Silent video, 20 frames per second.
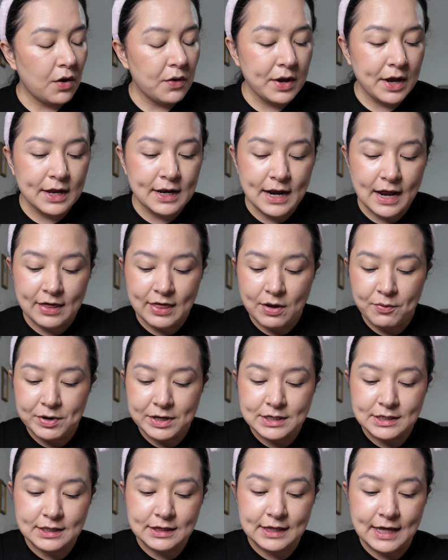Okay, now that
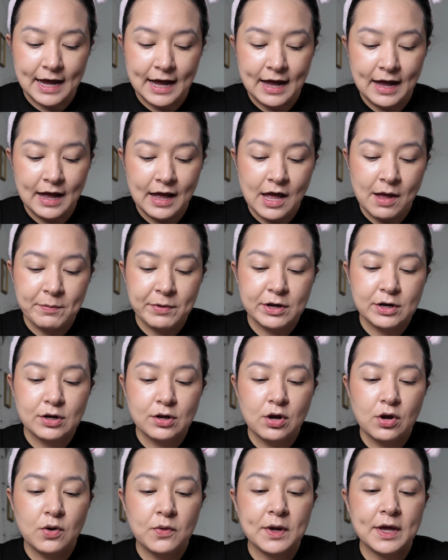we did that, I'm
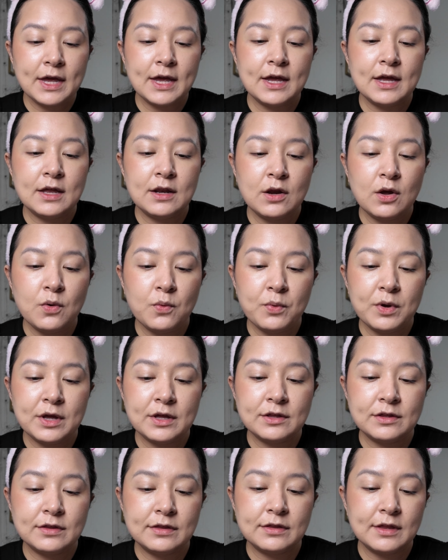gonna go in
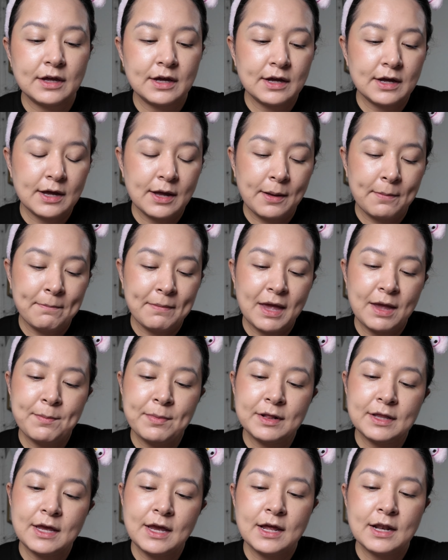with the
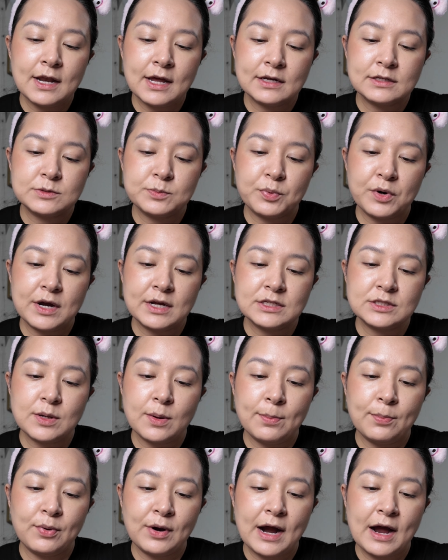Maybelline Express
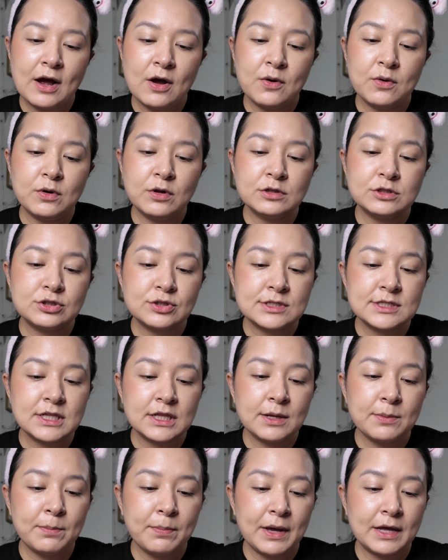Brow Ultra
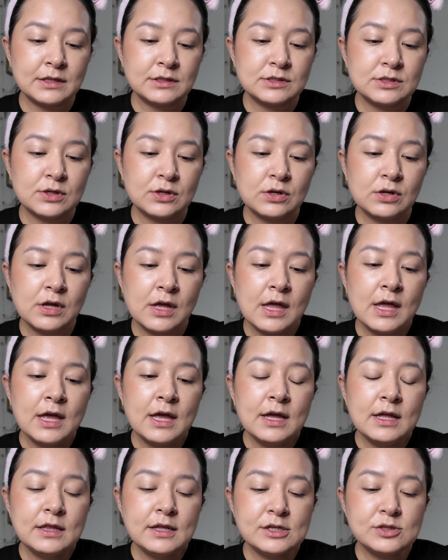Slim Pencil.
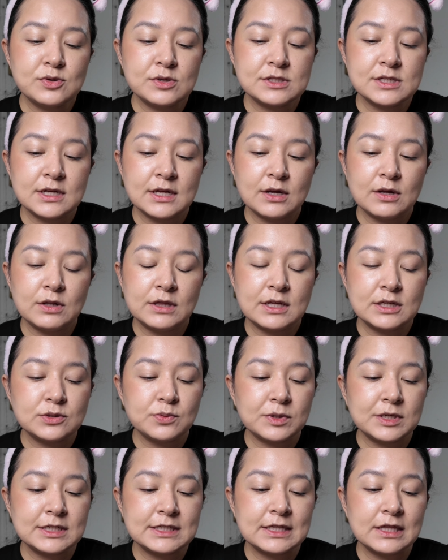This
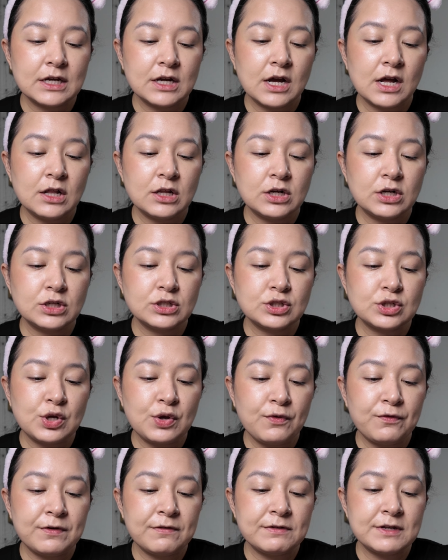one is in the color
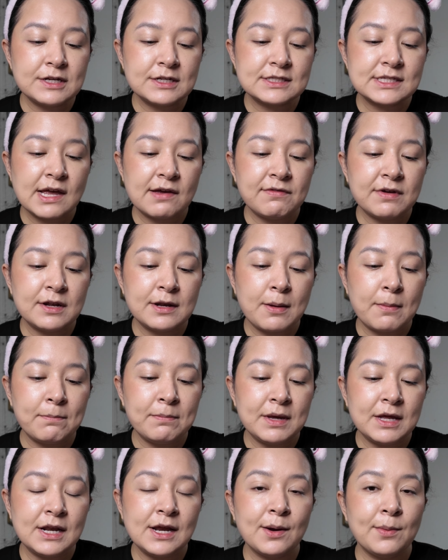257
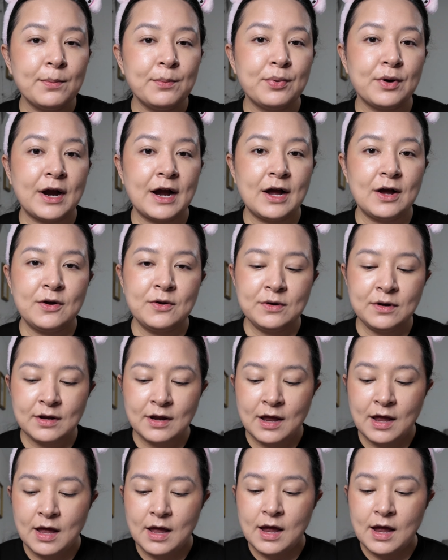Medium Brown.